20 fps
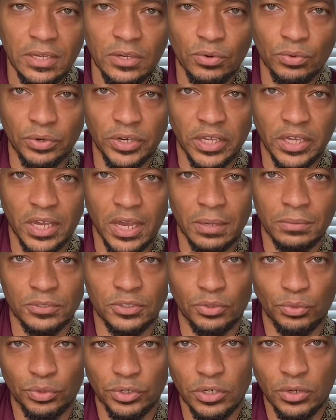when it comes
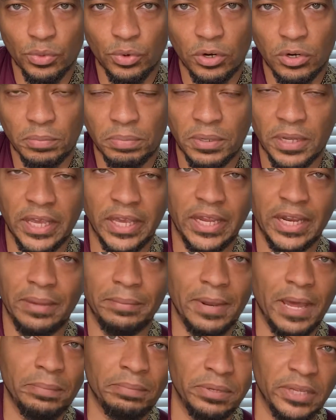to real world playing, I'm
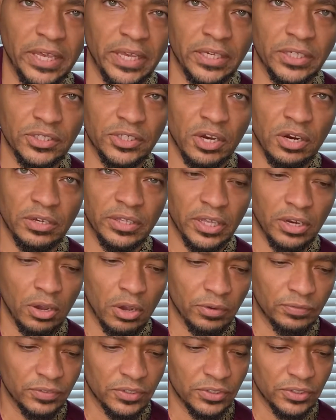not playing guitar that
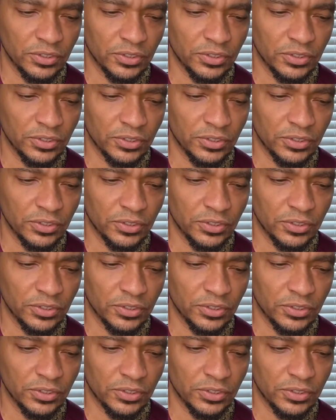often.